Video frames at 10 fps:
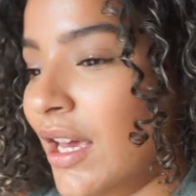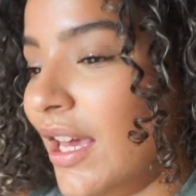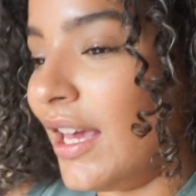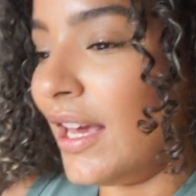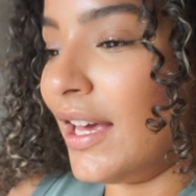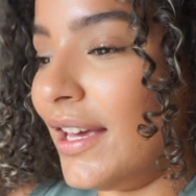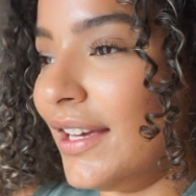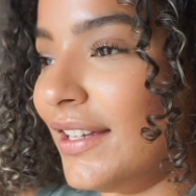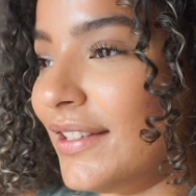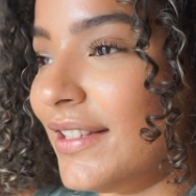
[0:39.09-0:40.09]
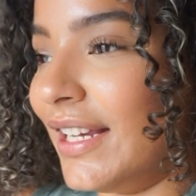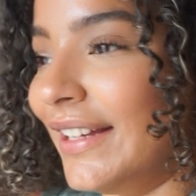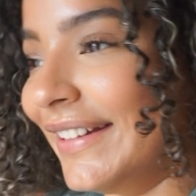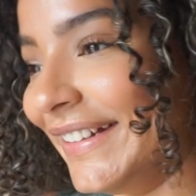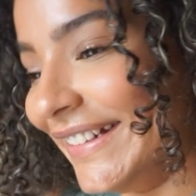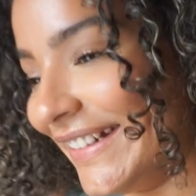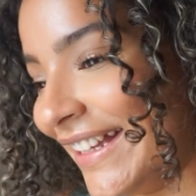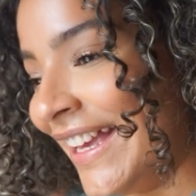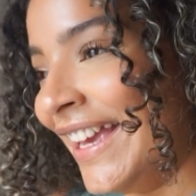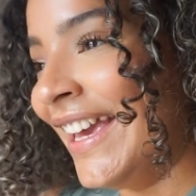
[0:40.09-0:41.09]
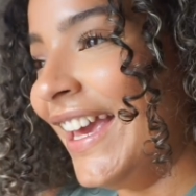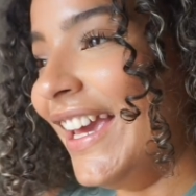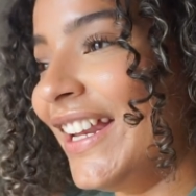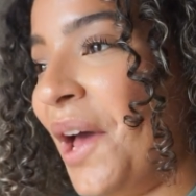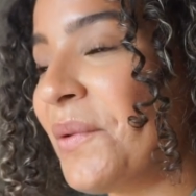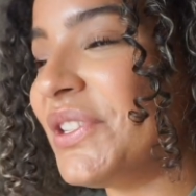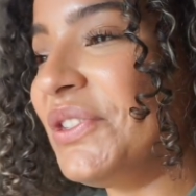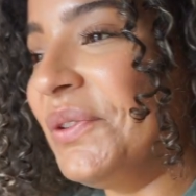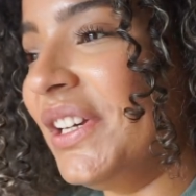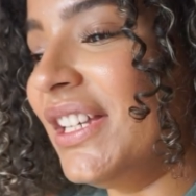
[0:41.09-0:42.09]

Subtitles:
And I was doing